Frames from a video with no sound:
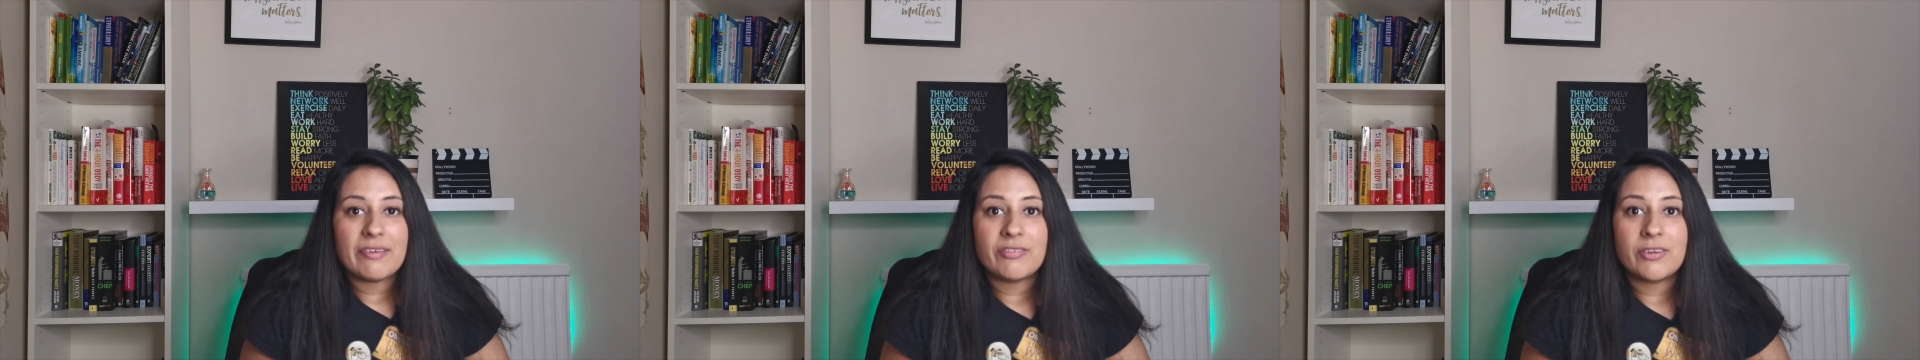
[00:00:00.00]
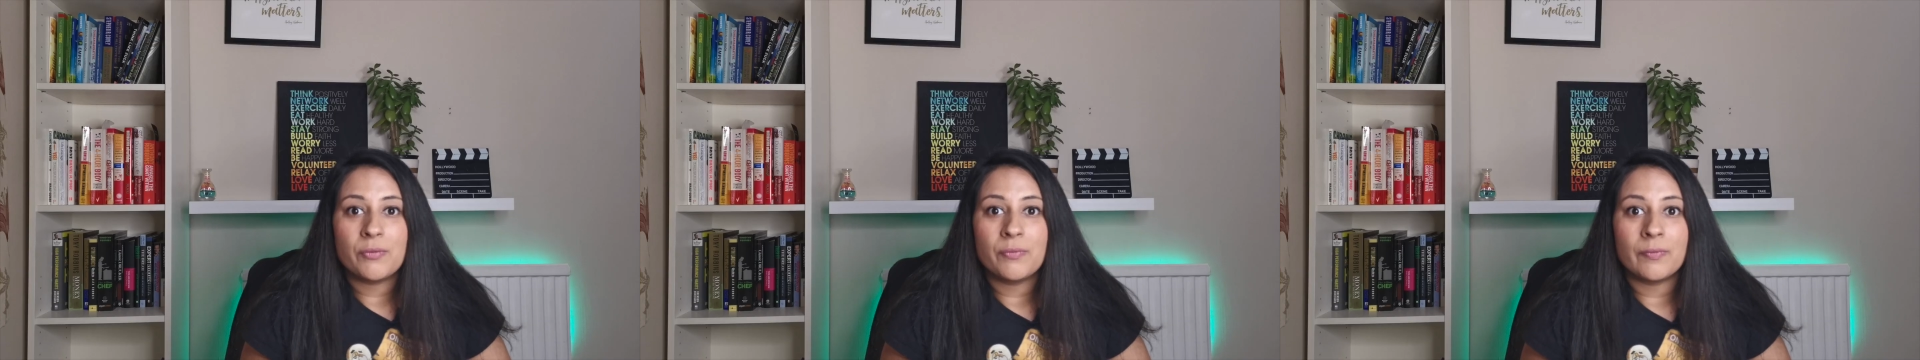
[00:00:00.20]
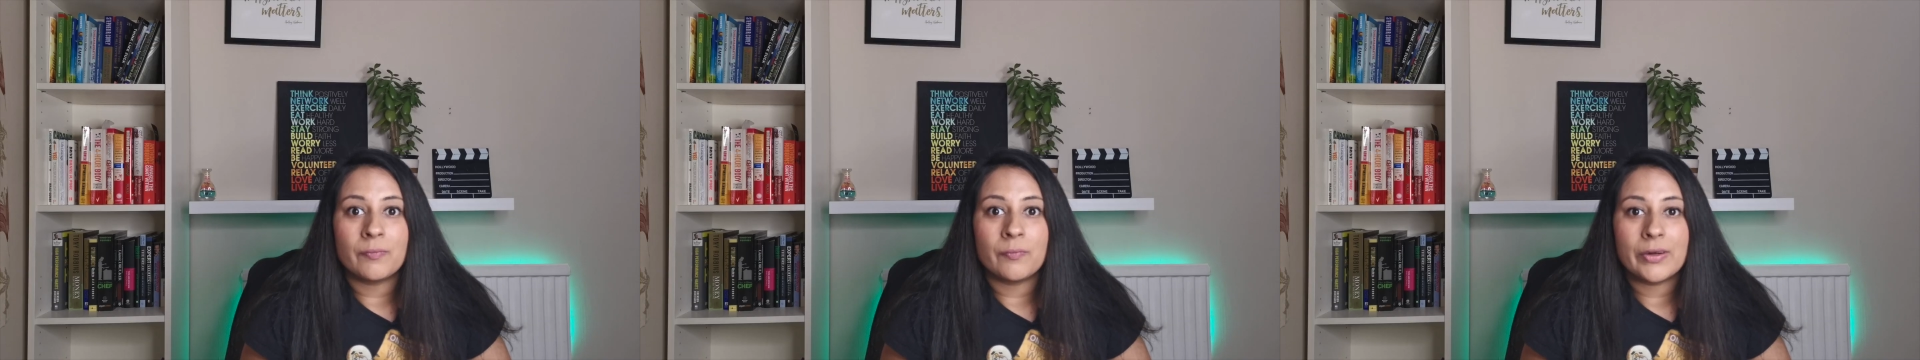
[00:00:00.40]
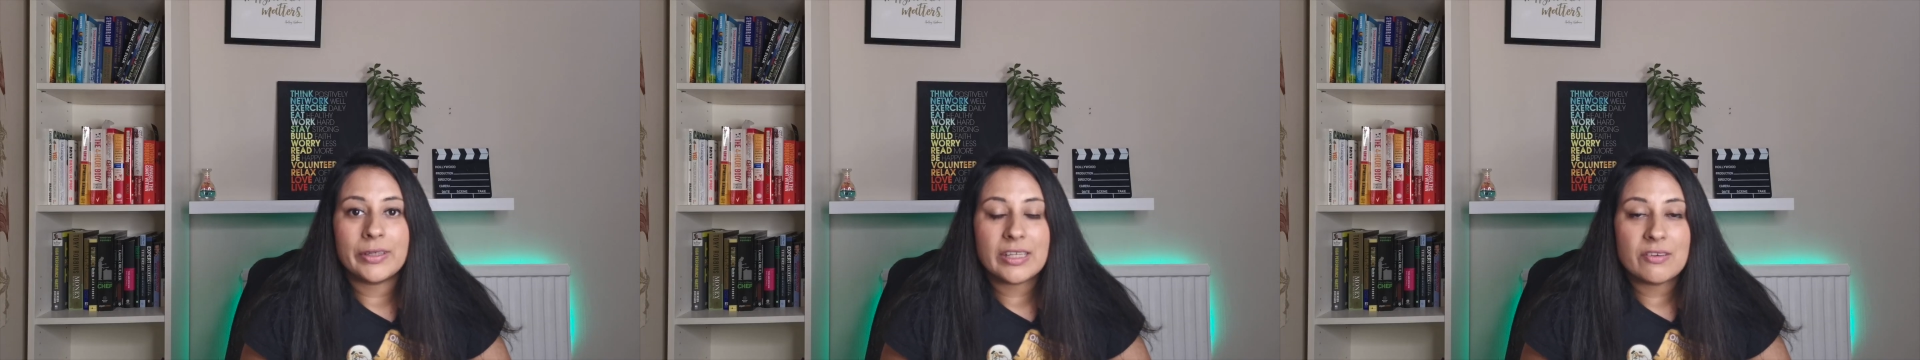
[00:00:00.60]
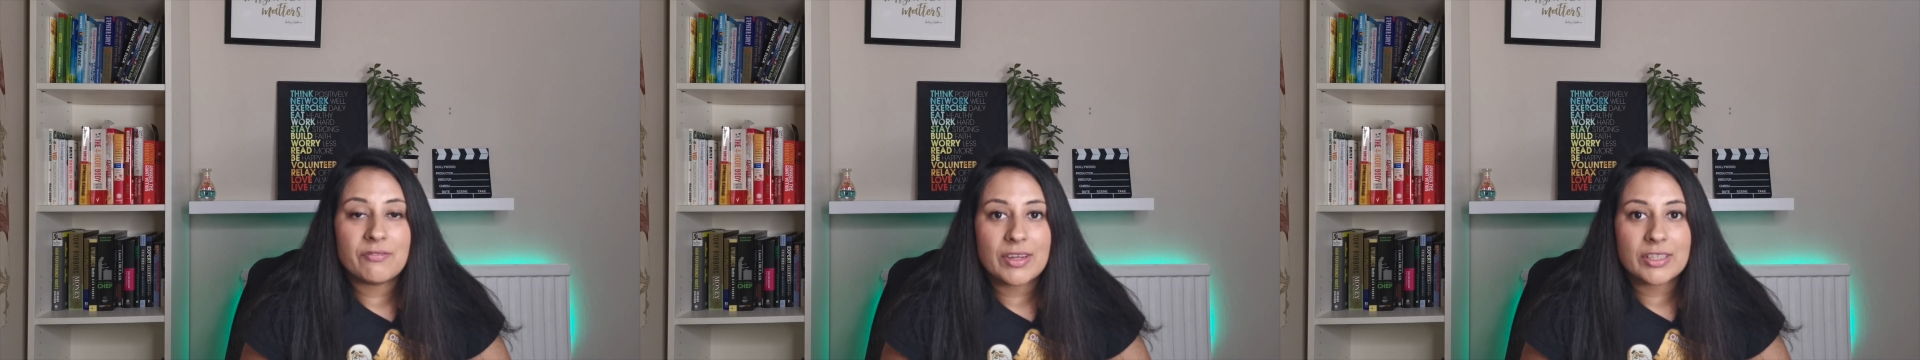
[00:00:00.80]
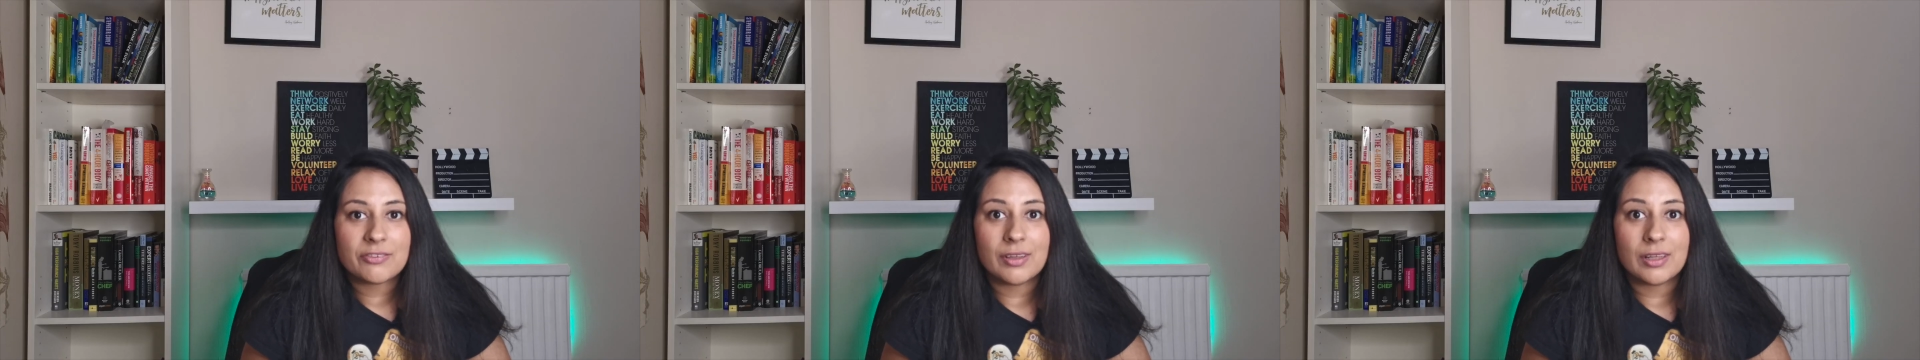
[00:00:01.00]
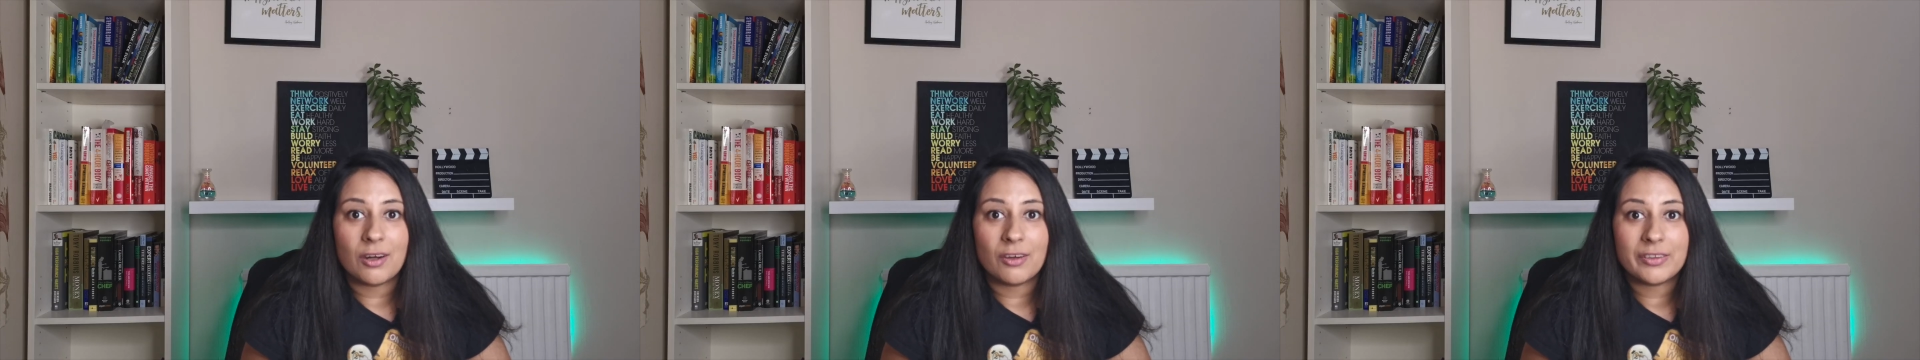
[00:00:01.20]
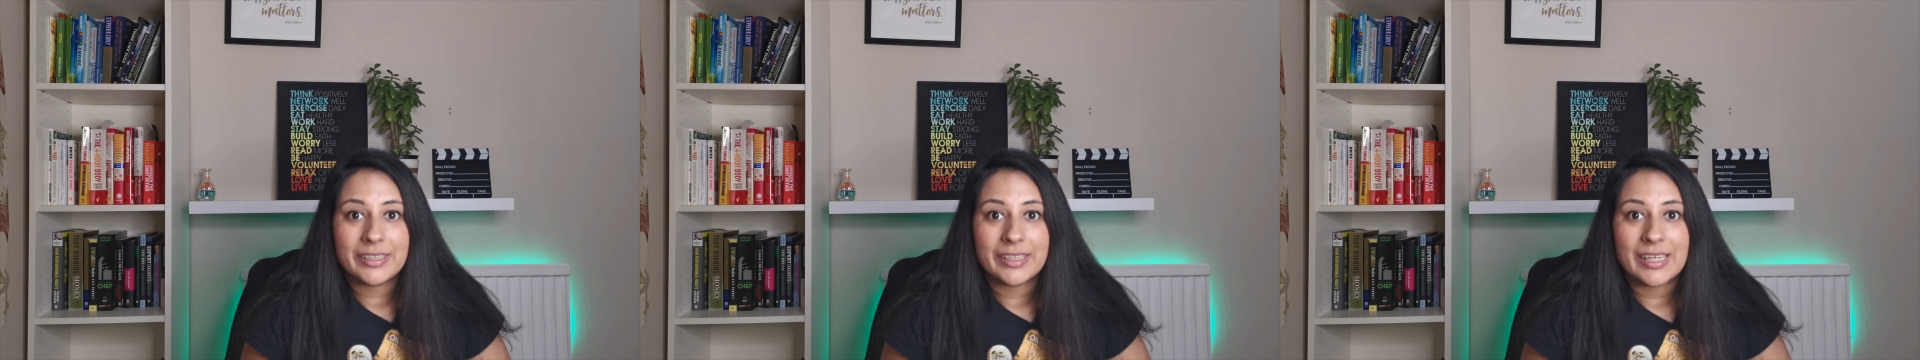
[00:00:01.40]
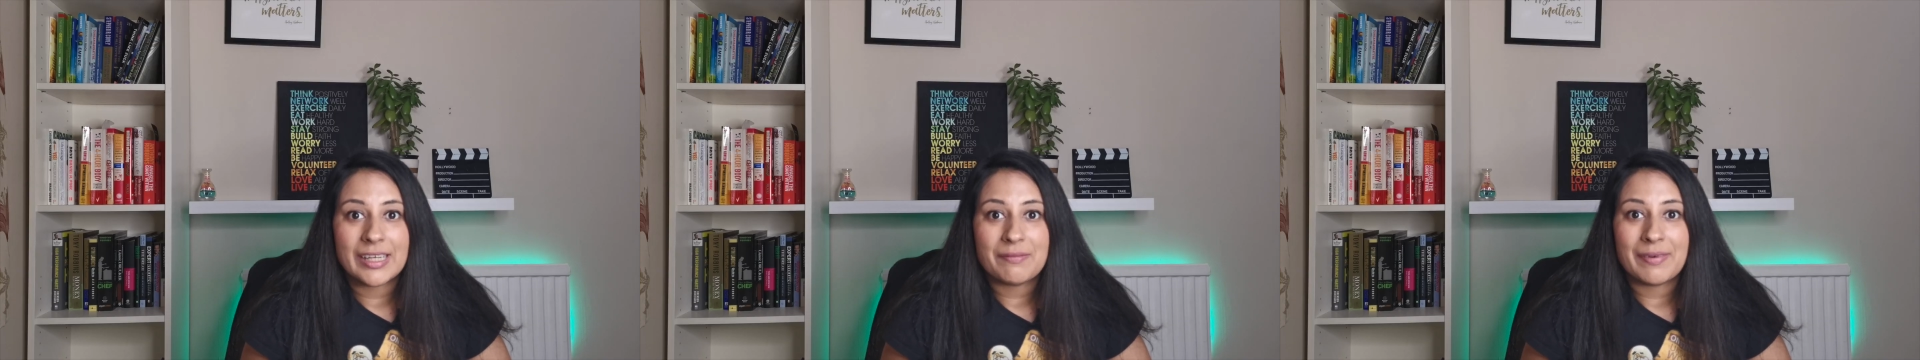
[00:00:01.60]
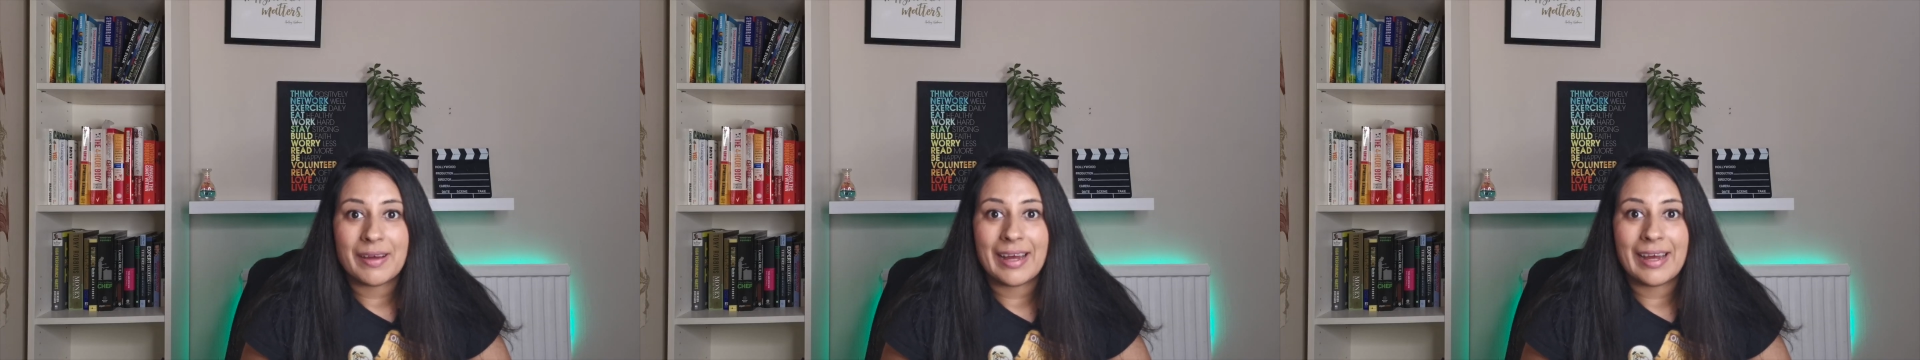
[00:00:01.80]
if you want to invest for the long term